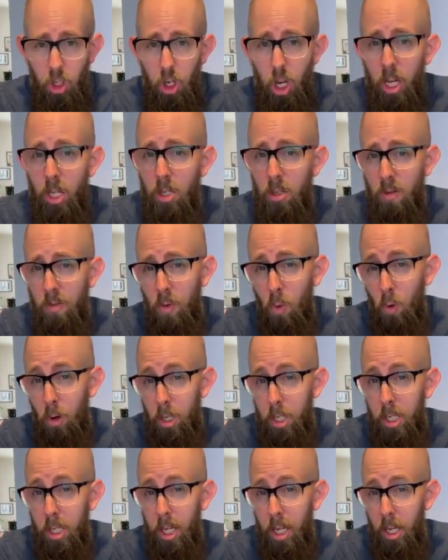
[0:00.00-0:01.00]
just
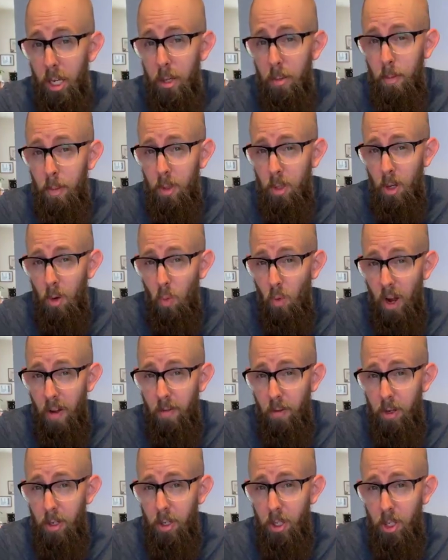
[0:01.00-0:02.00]
for DM
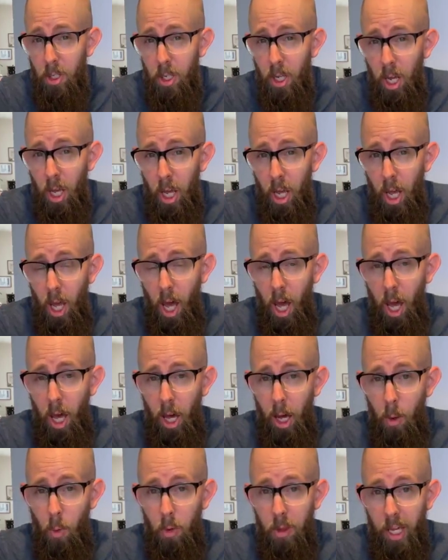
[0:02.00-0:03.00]
reference,
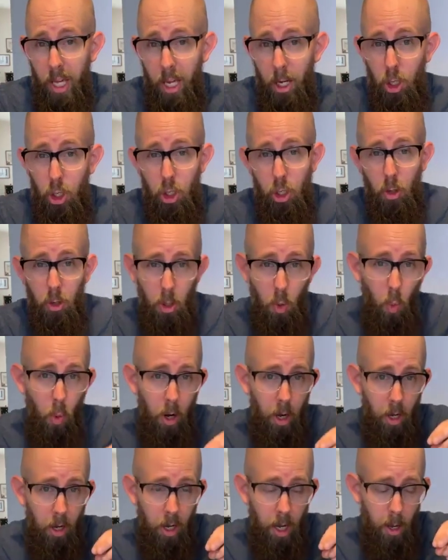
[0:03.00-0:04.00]
where they kind of show you
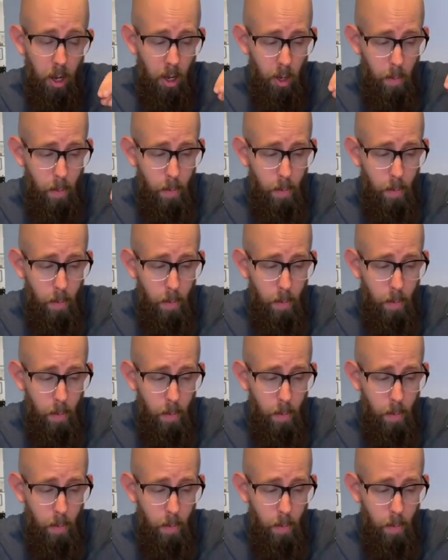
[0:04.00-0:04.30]
where